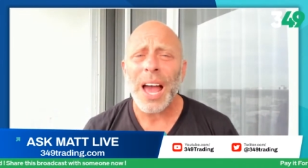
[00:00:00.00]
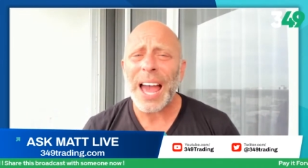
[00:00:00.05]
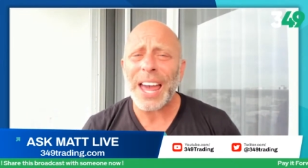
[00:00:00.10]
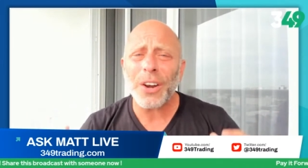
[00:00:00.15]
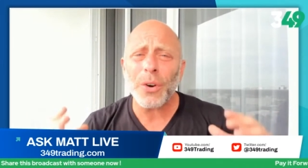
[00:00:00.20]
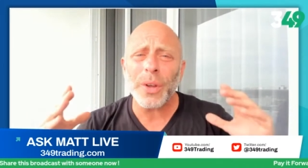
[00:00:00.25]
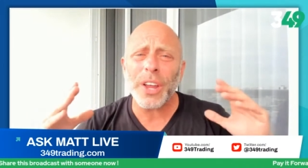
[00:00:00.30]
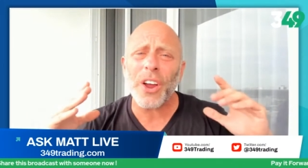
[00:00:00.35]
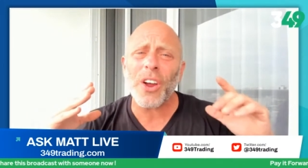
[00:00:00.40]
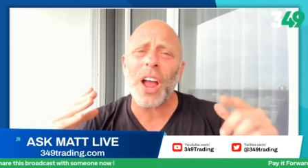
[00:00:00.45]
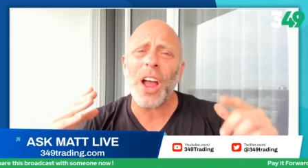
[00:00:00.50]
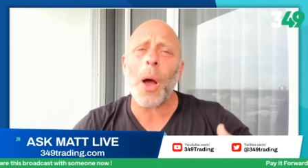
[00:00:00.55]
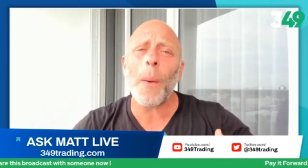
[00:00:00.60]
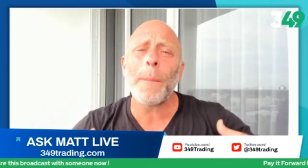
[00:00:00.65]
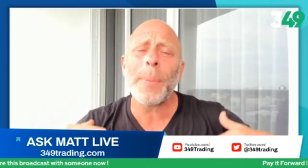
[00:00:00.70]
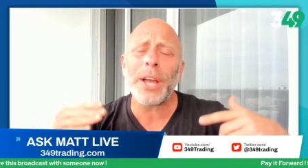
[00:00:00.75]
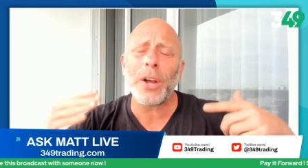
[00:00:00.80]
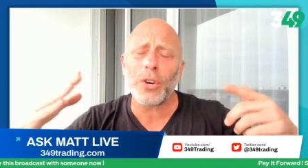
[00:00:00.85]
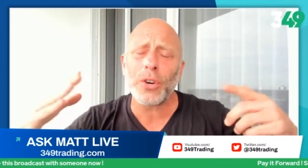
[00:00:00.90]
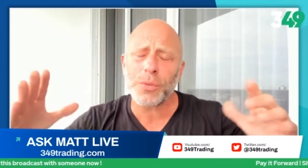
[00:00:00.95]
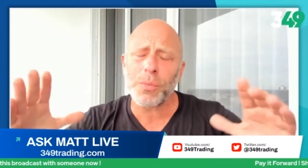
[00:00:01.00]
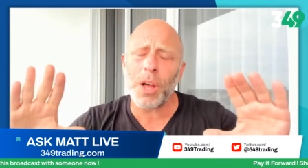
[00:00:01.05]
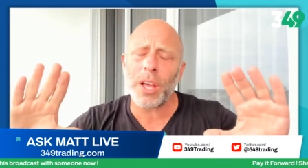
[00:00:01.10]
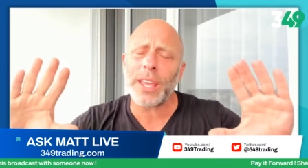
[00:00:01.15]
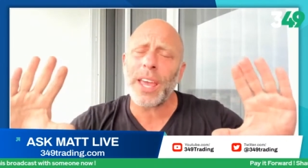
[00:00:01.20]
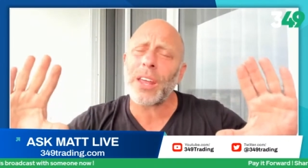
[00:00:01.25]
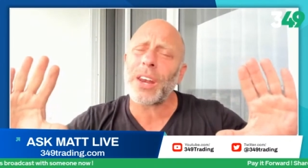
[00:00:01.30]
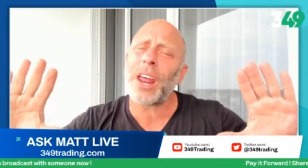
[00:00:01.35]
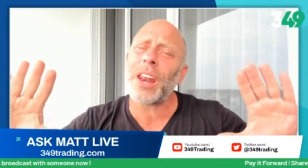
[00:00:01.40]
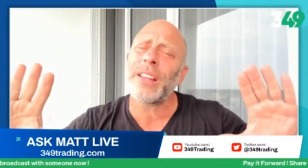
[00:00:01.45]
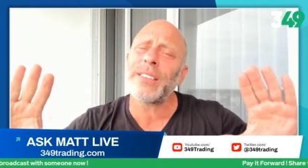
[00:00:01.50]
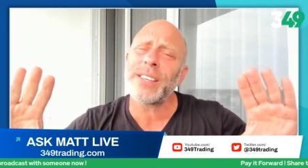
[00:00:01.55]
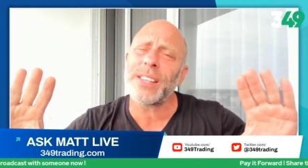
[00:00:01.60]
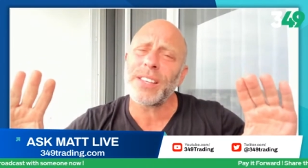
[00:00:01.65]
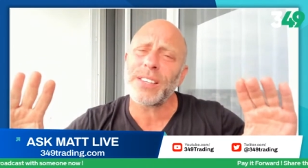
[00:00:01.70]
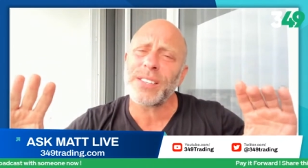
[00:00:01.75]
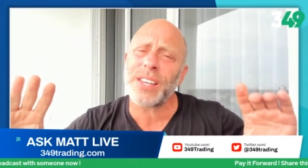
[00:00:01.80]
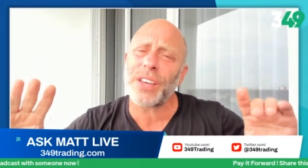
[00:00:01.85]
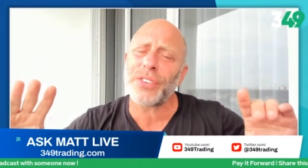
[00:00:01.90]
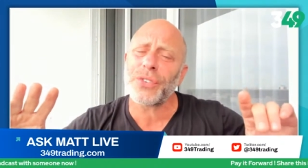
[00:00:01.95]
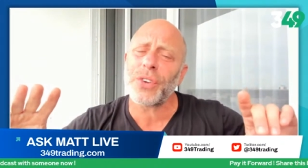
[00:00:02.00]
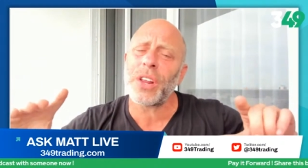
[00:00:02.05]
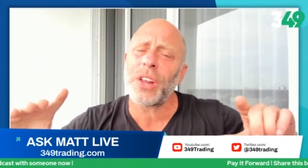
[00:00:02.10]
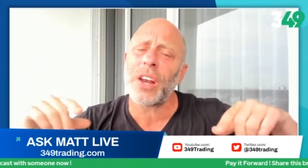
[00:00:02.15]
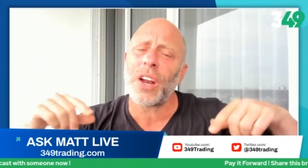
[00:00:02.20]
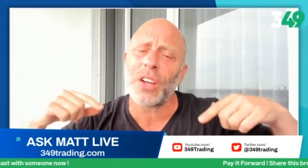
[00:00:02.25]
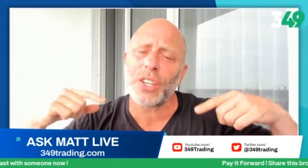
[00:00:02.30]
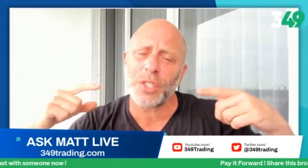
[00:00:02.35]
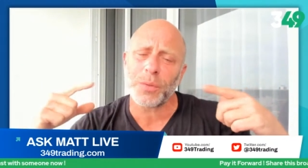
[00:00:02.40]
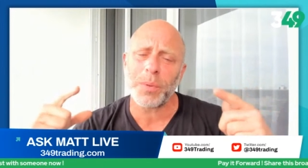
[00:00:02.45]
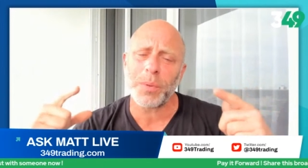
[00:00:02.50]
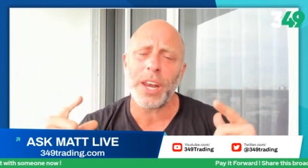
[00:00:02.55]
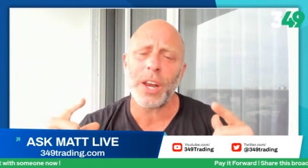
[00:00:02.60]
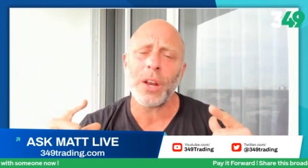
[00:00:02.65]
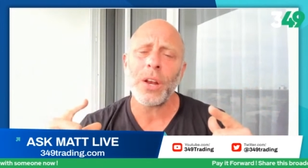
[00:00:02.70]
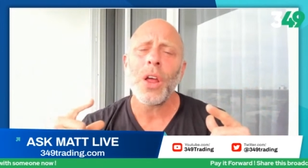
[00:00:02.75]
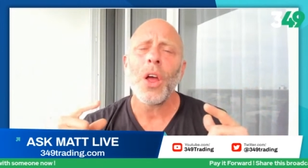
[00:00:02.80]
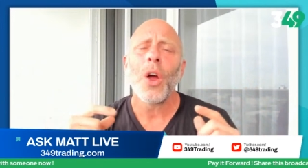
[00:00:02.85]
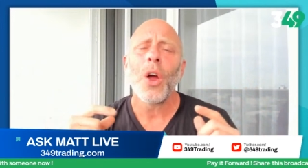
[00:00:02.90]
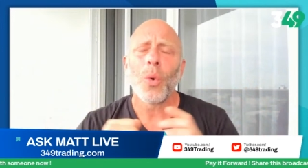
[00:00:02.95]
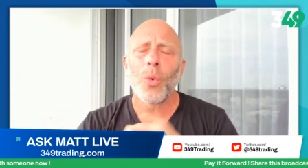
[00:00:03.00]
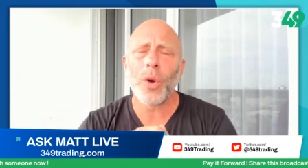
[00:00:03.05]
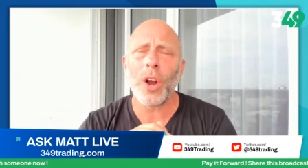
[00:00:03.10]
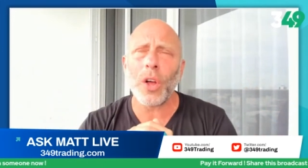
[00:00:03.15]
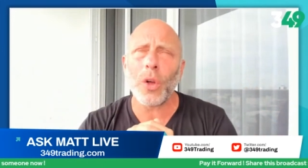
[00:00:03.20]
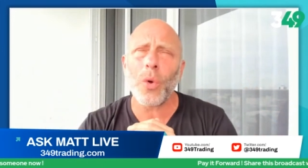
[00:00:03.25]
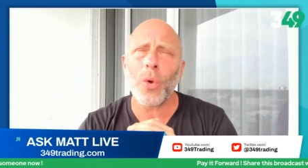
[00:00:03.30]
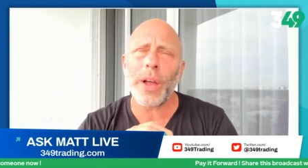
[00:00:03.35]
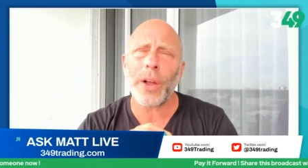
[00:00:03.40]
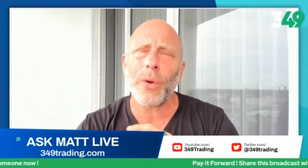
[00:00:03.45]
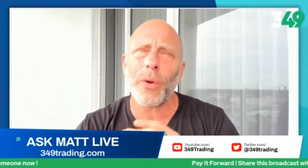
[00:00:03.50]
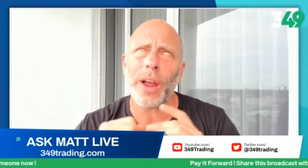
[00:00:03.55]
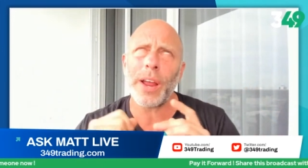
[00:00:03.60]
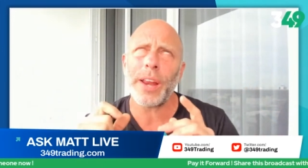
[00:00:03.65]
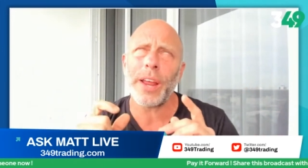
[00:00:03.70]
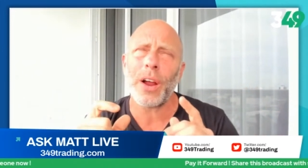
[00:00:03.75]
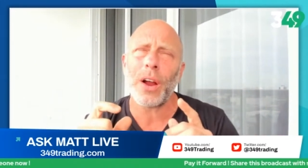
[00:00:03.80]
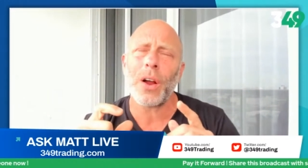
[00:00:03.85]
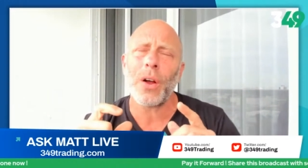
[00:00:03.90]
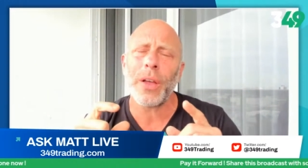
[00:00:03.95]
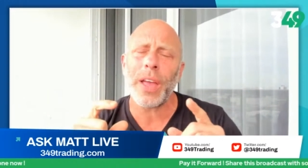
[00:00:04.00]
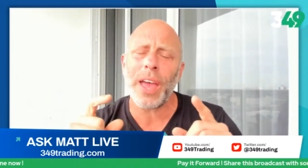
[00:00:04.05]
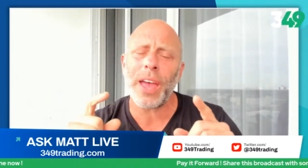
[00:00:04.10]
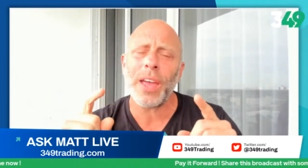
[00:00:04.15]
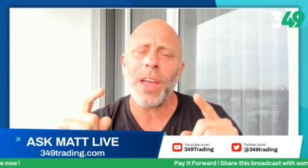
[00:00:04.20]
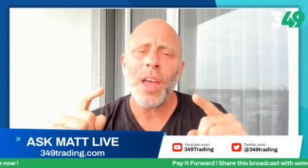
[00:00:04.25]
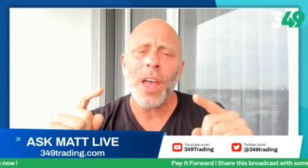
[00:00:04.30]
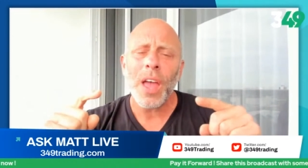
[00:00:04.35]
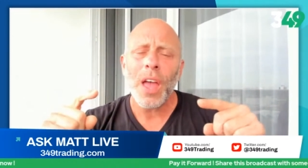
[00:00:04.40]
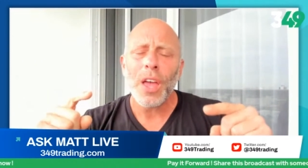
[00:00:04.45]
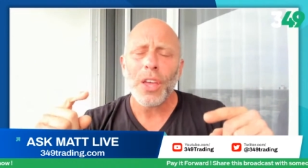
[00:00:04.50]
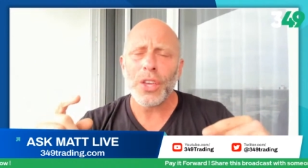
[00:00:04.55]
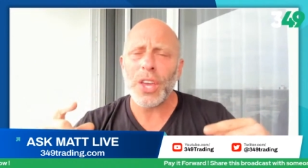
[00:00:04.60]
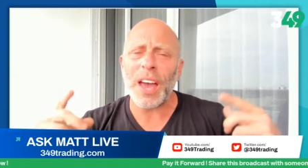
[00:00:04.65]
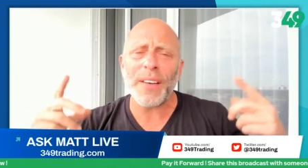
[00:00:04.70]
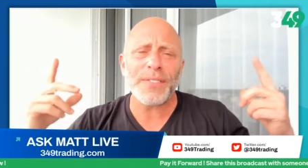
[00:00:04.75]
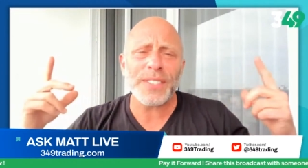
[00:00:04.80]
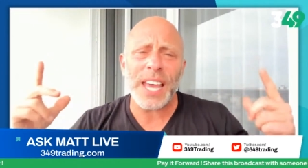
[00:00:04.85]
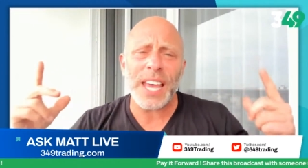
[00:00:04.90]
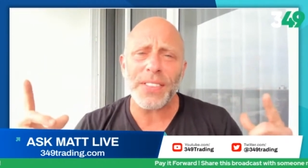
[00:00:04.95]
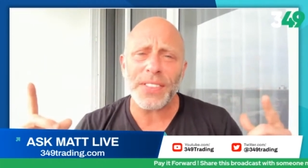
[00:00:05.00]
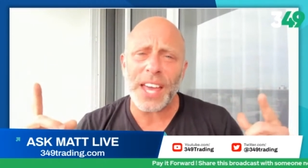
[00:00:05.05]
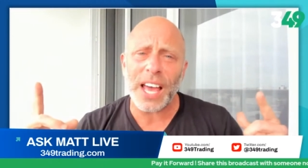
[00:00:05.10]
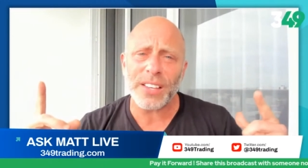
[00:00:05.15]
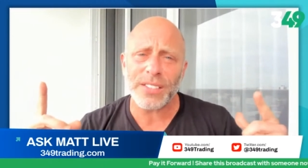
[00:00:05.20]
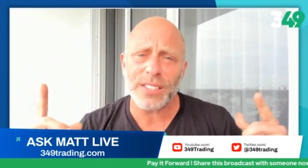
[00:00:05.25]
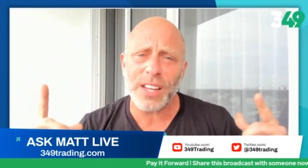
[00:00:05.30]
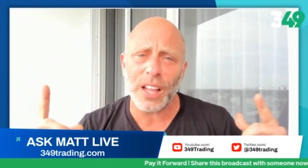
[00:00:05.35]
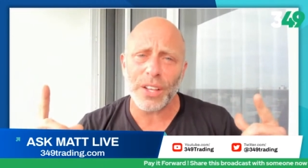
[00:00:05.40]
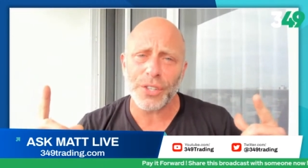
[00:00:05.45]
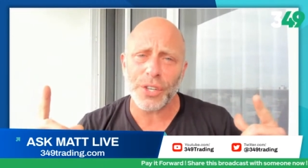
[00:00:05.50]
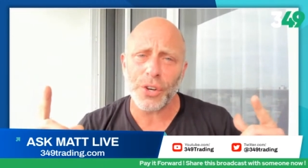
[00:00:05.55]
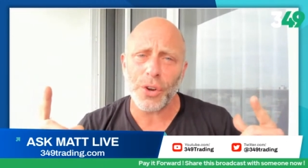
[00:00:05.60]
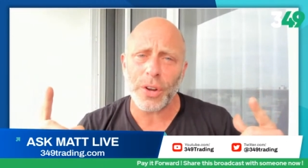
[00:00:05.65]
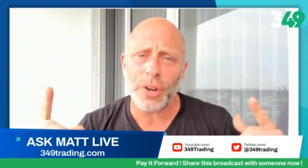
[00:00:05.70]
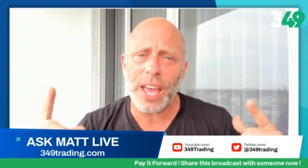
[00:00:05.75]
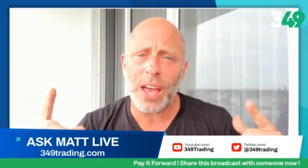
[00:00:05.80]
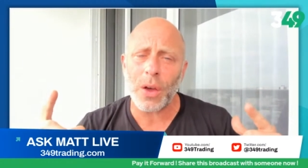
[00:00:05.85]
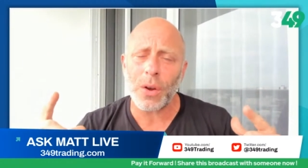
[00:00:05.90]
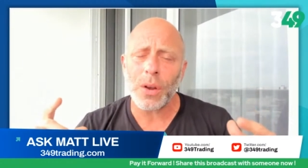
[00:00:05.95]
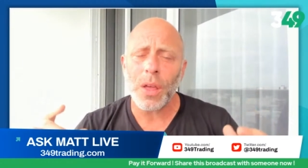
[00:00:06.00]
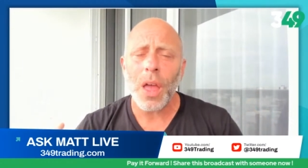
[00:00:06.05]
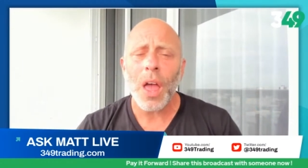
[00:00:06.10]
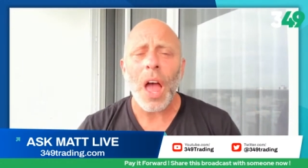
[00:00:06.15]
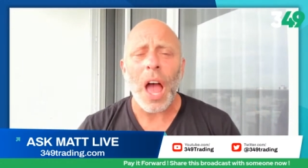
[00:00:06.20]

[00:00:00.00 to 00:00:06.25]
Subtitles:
I don't care how big or small account. And I did this yesterday, and I'll explain it real quick right here, okay? You have $10,000 in your account.